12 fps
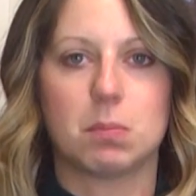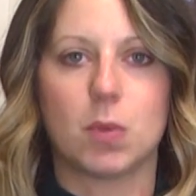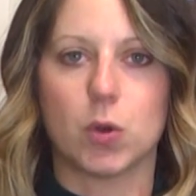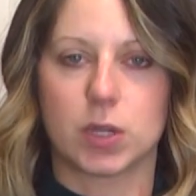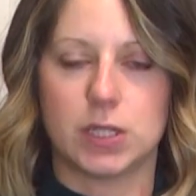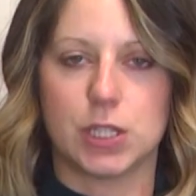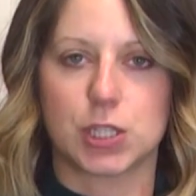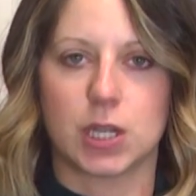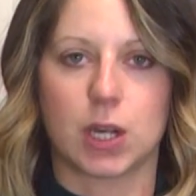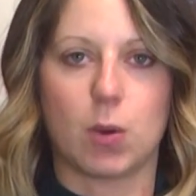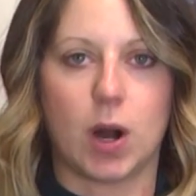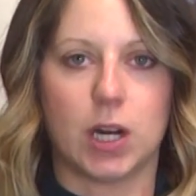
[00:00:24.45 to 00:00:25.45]
molt
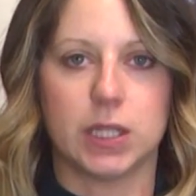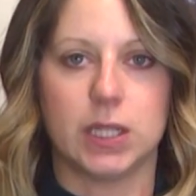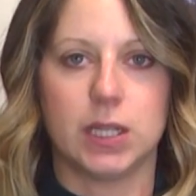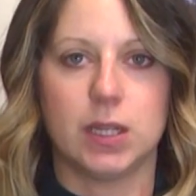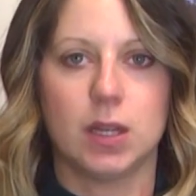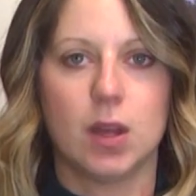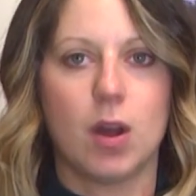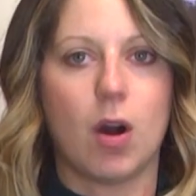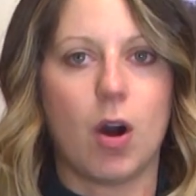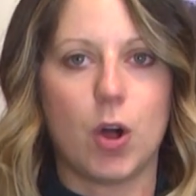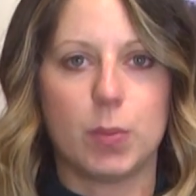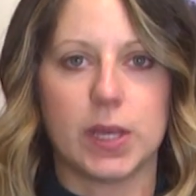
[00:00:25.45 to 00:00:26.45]
condition, and quality,
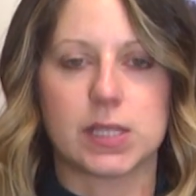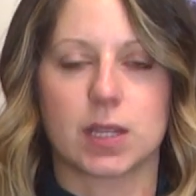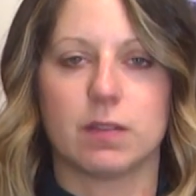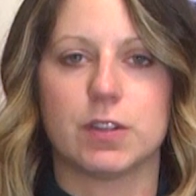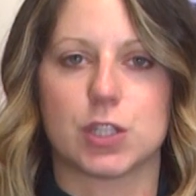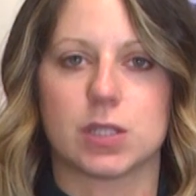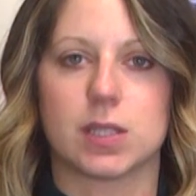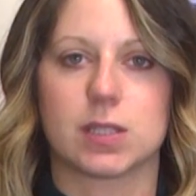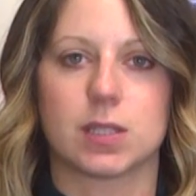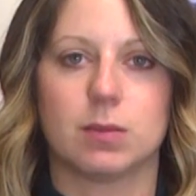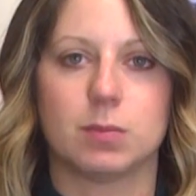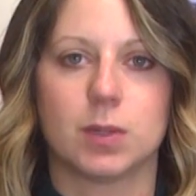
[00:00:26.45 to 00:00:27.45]
all based on the vision
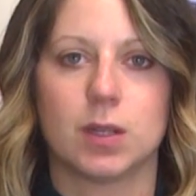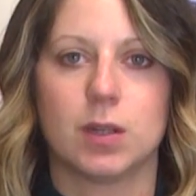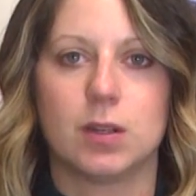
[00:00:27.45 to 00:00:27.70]
system.